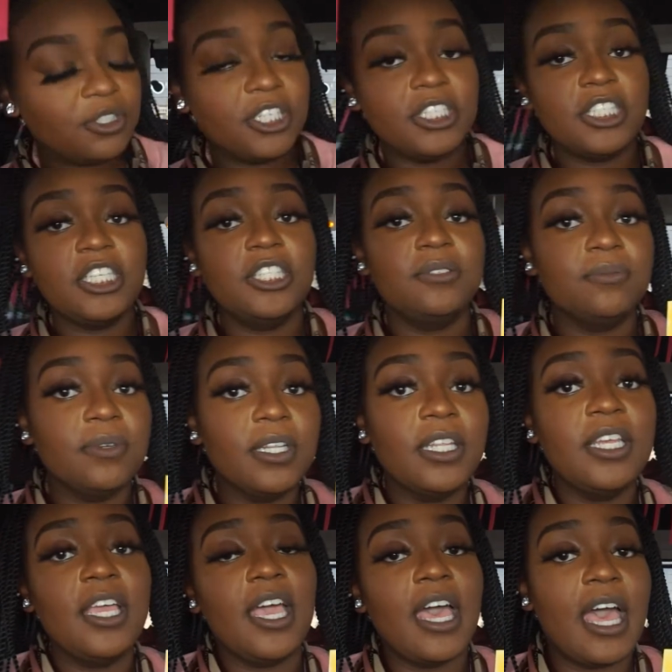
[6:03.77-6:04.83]
It's
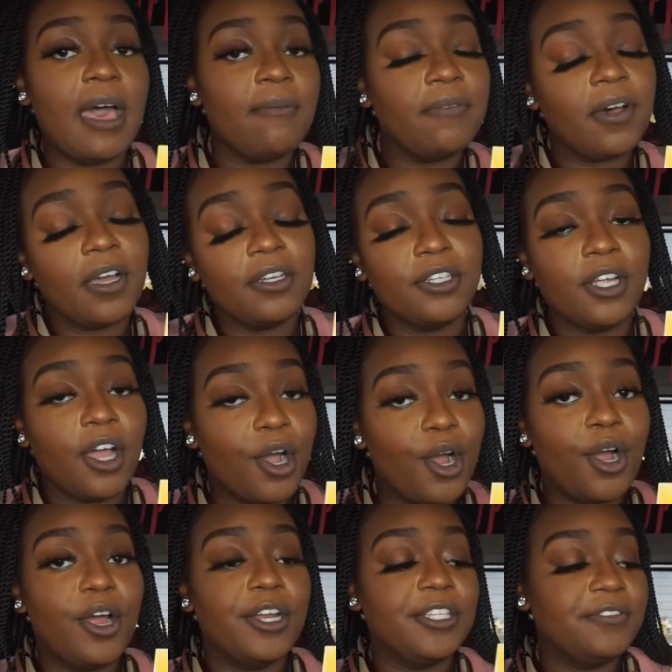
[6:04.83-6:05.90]
really
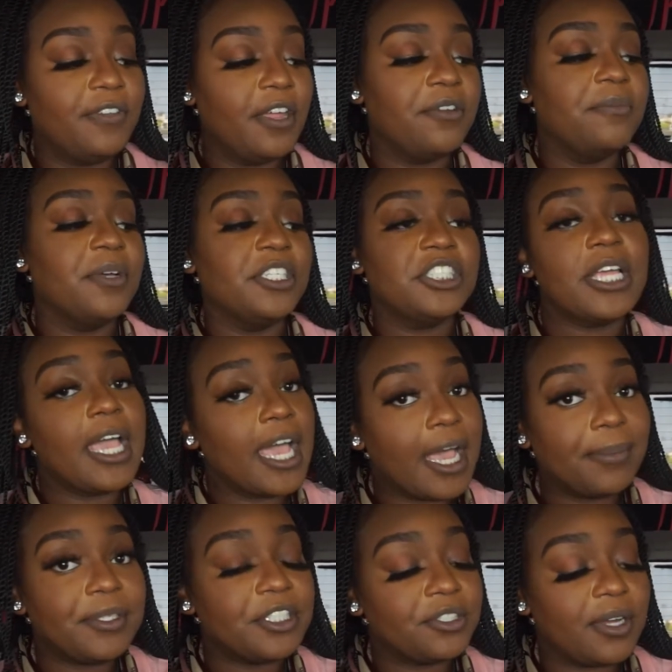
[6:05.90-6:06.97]
avant-garde. It's very much
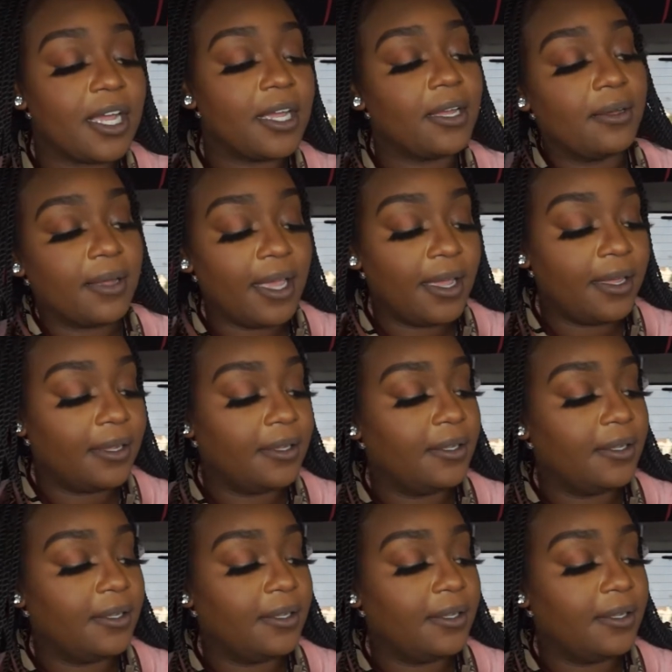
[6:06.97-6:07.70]
abstract, okay?